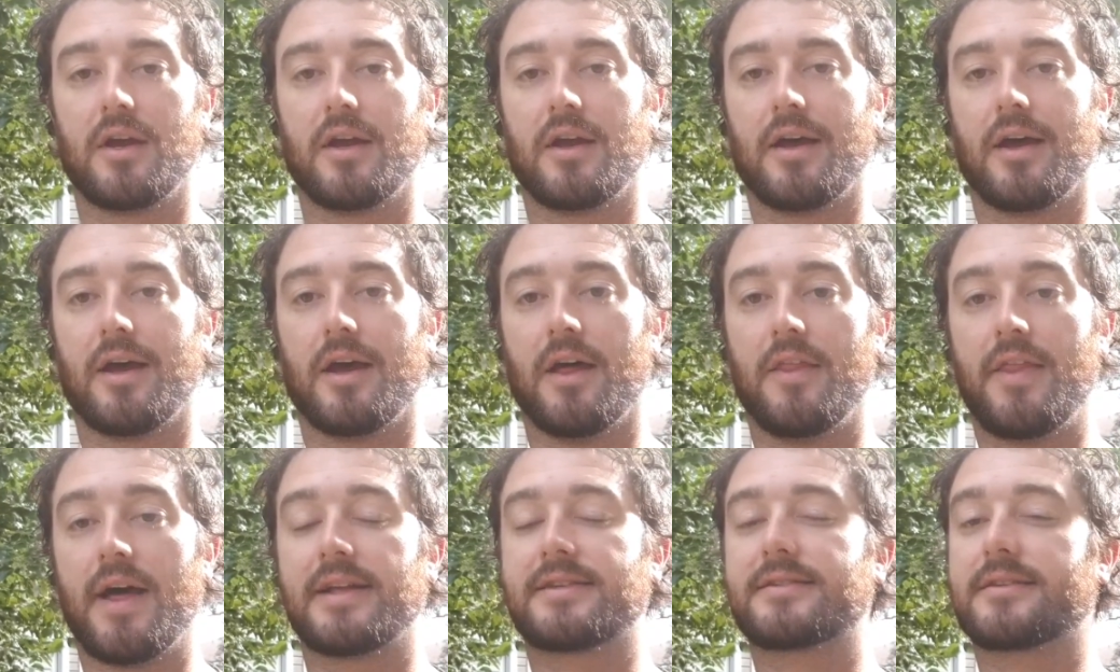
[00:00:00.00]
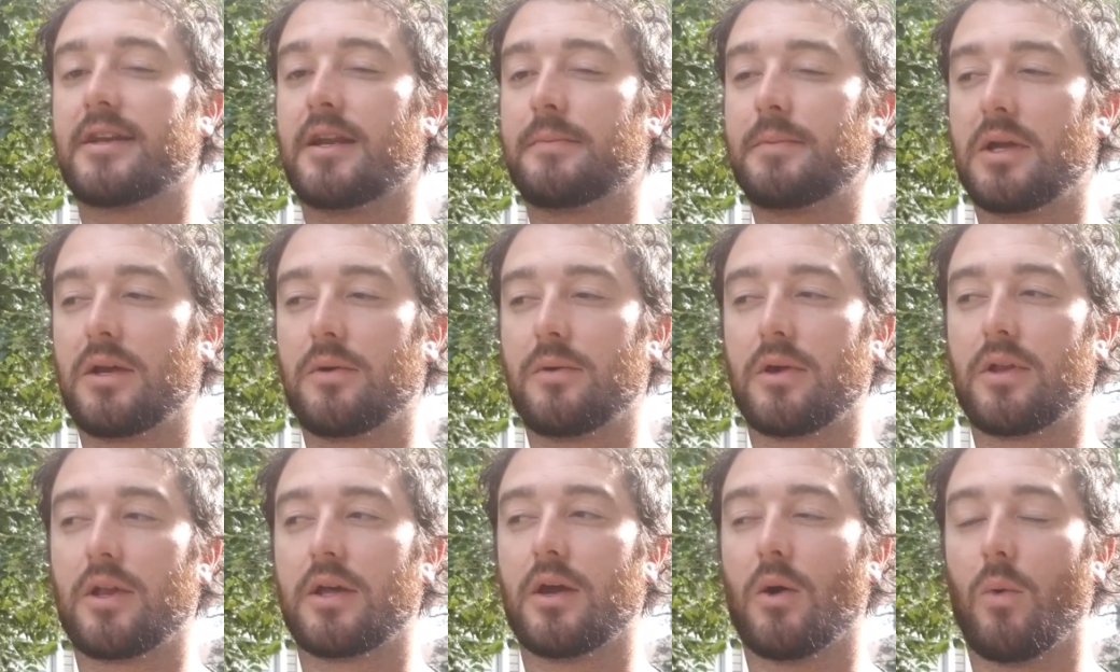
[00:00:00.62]
That's going to be
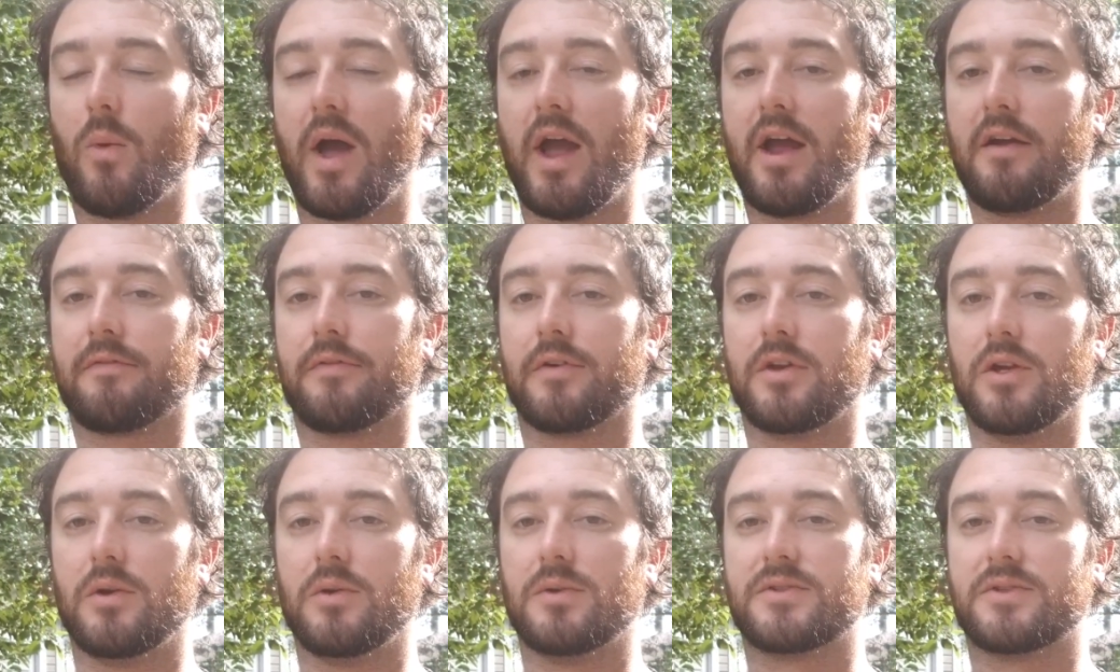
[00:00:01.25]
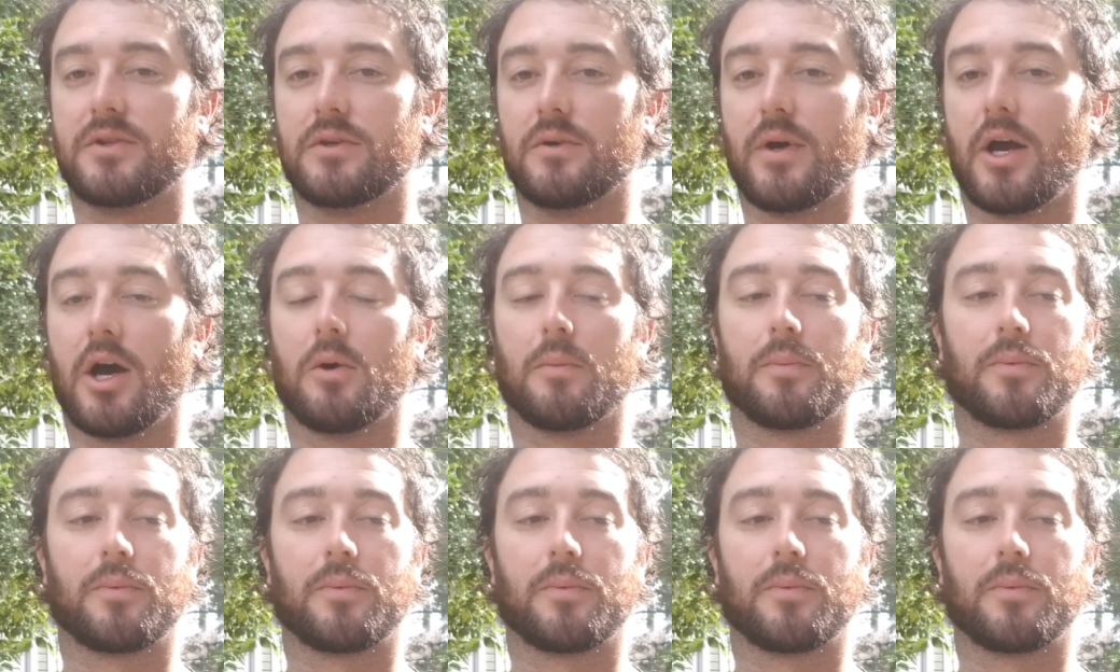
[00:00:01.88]
really a way for you to help